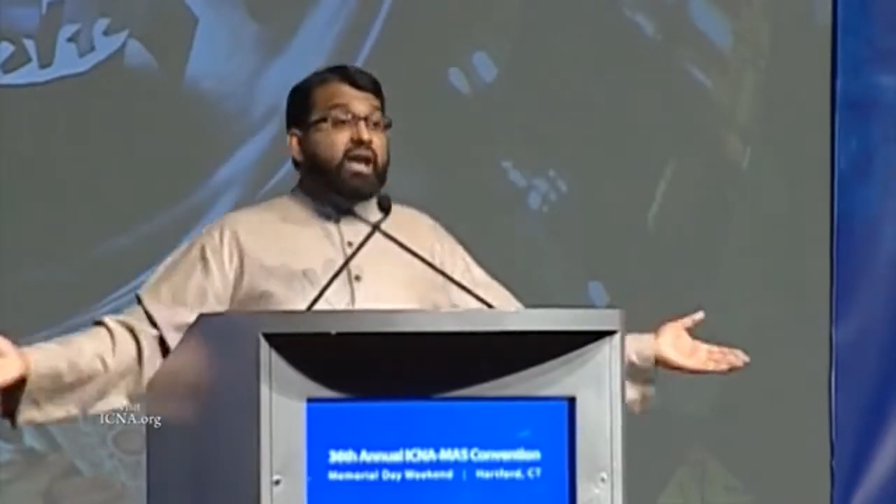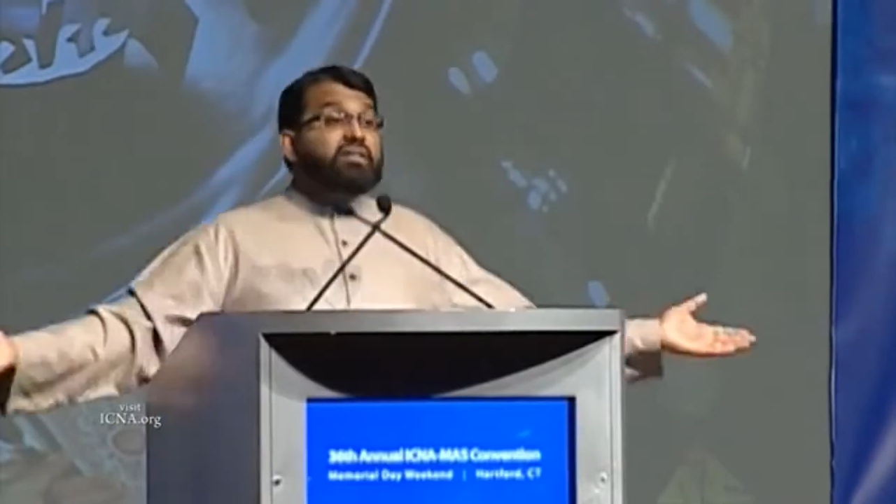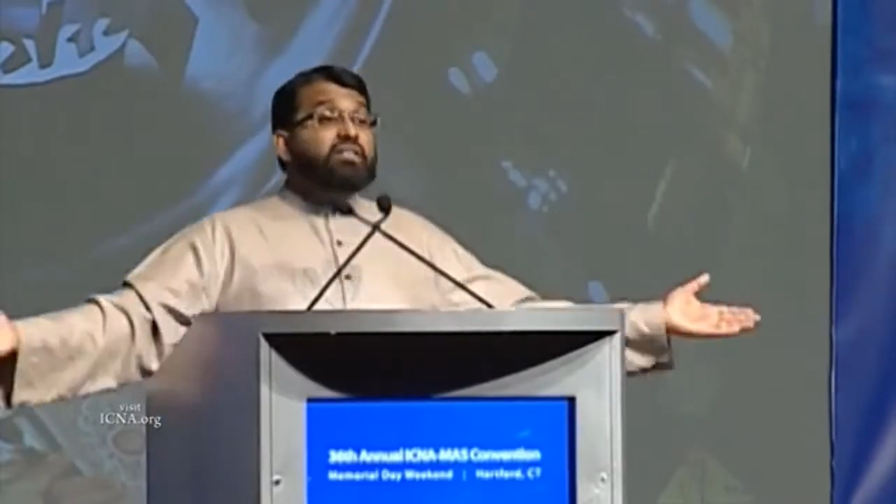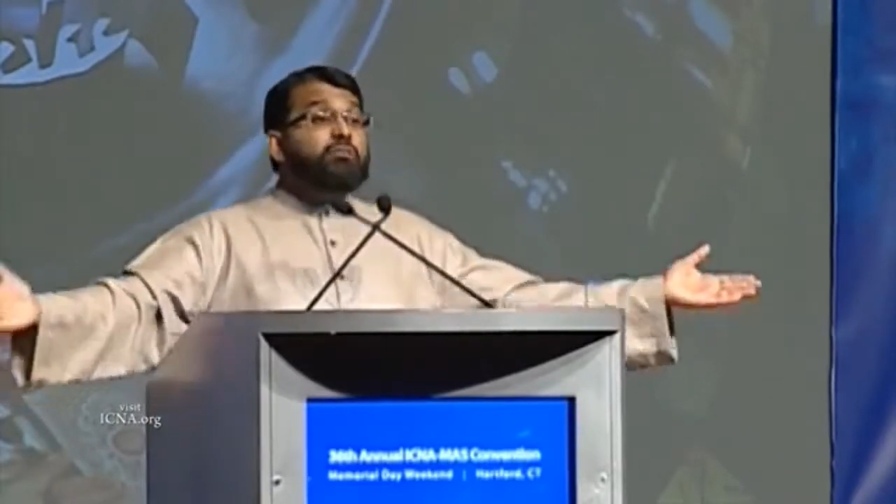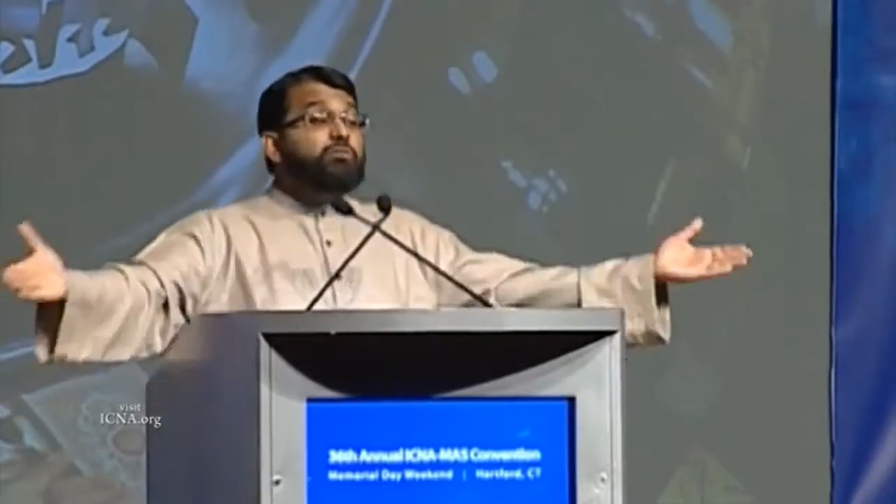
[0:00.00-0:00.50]

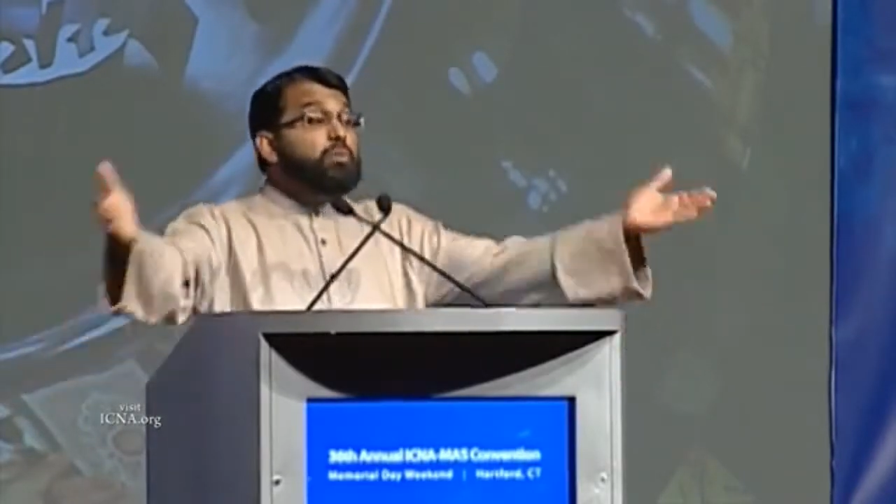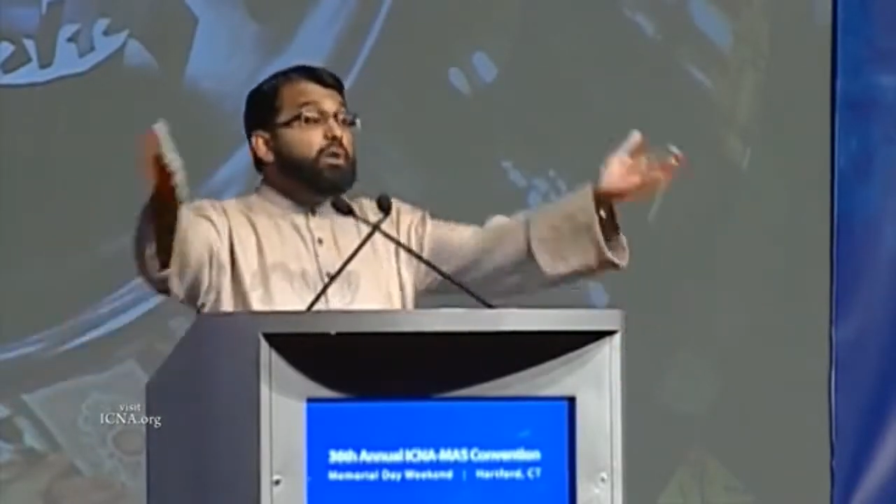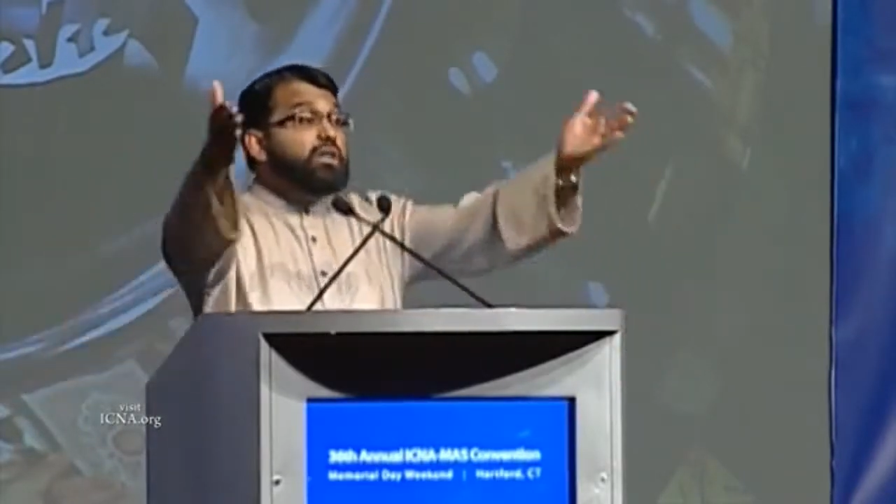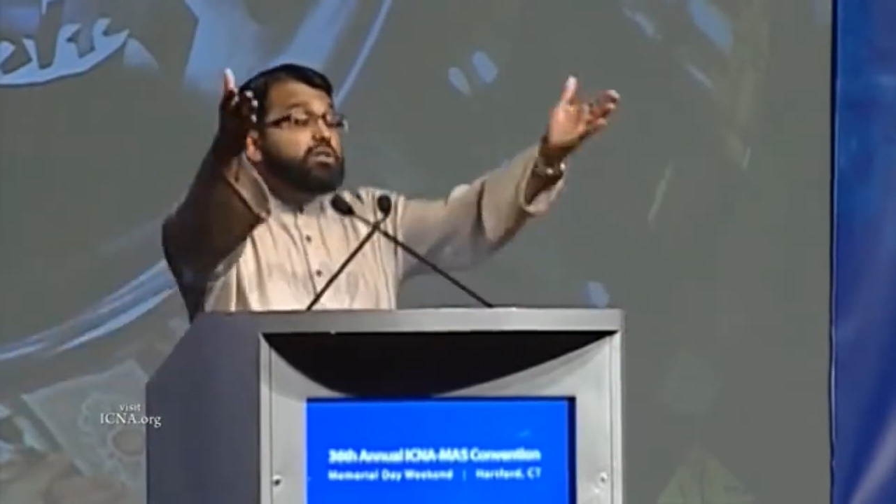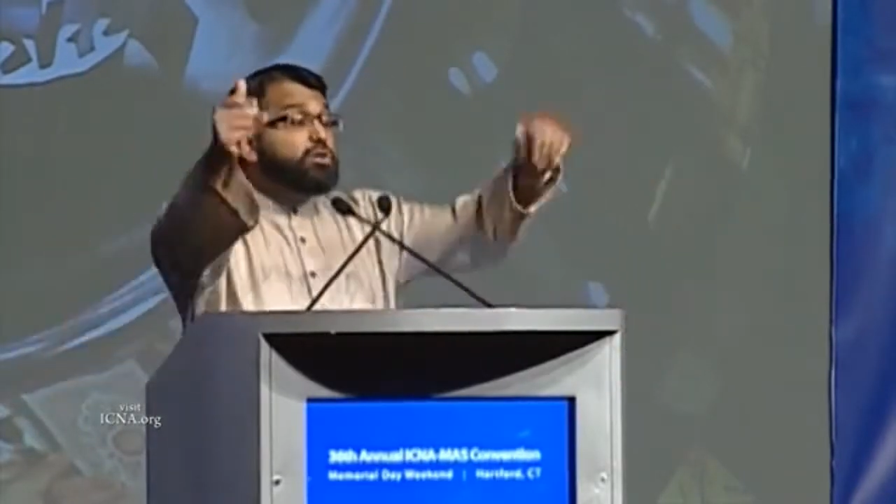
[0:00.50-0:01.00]
And as
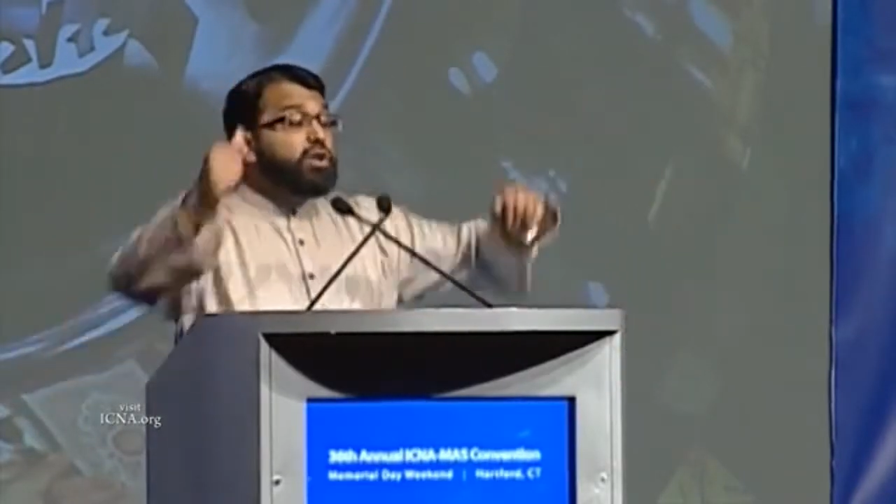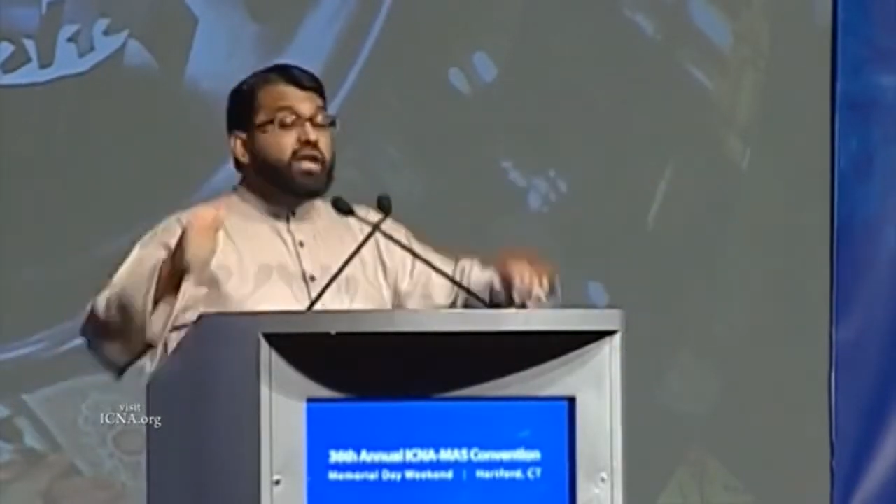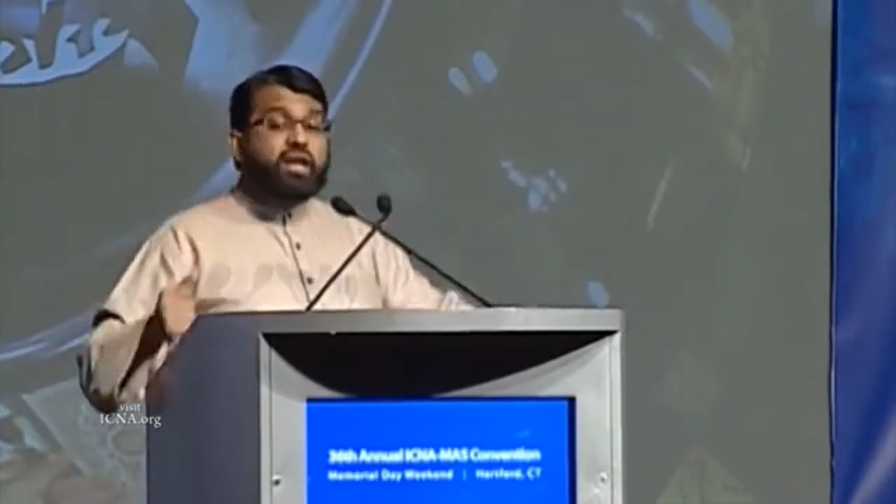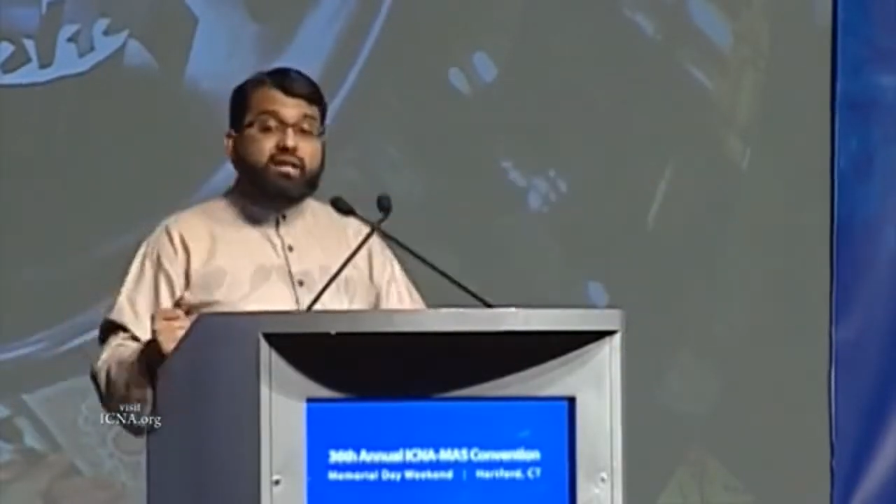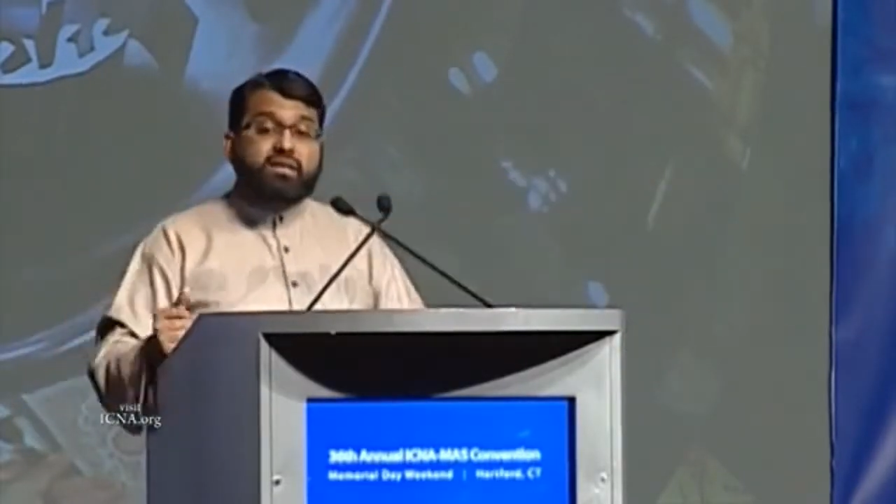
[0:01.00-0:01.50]
everybody is
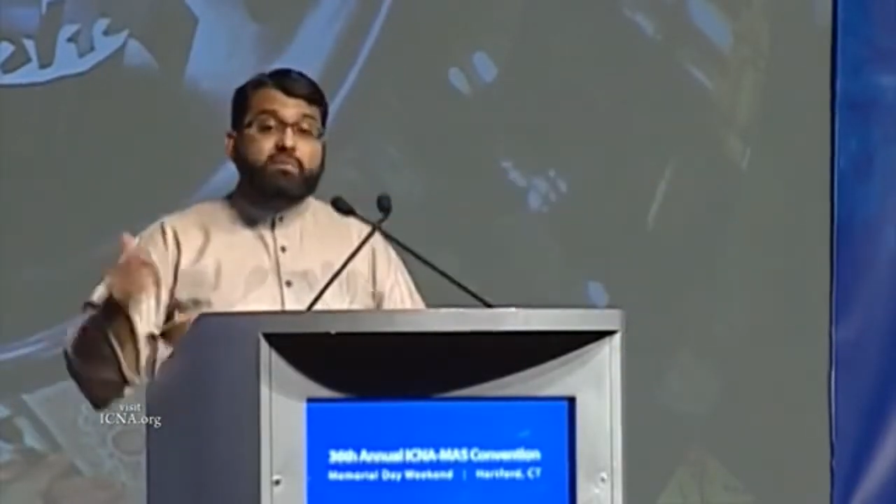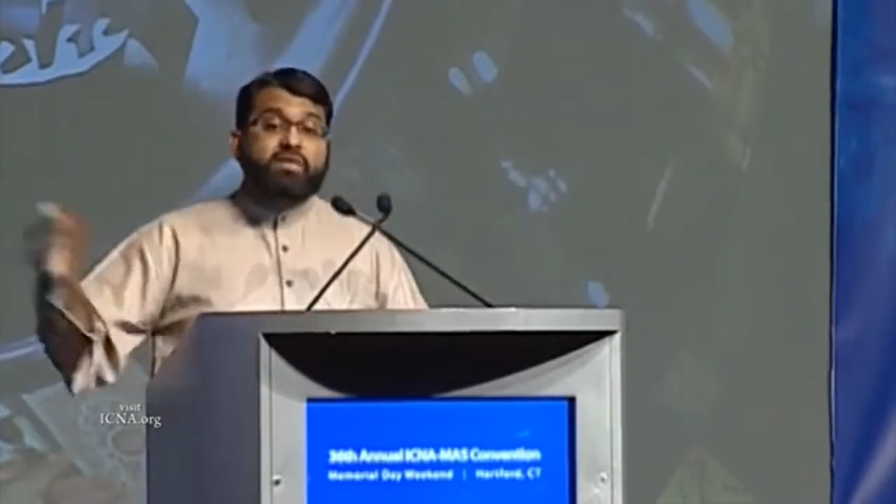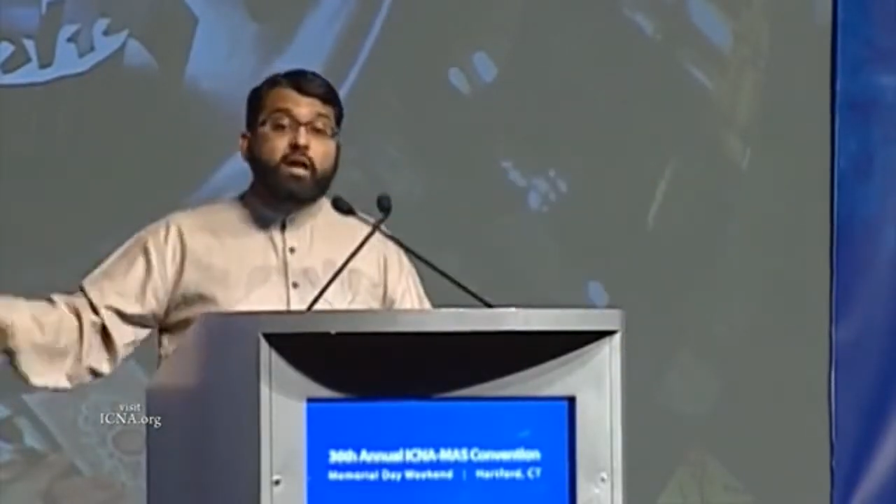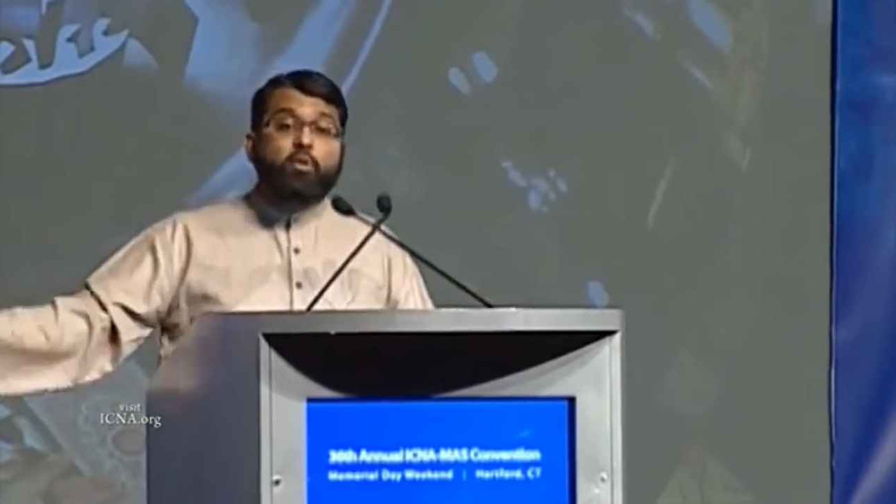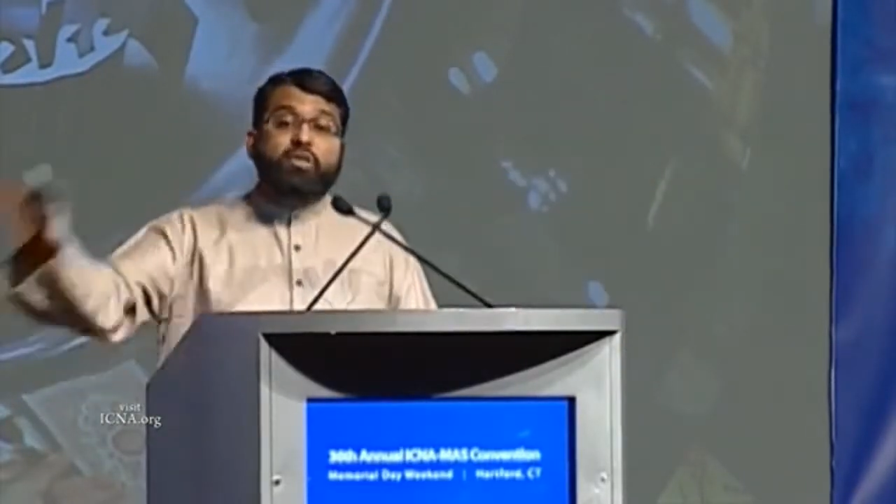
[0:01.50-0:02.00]
looking at them,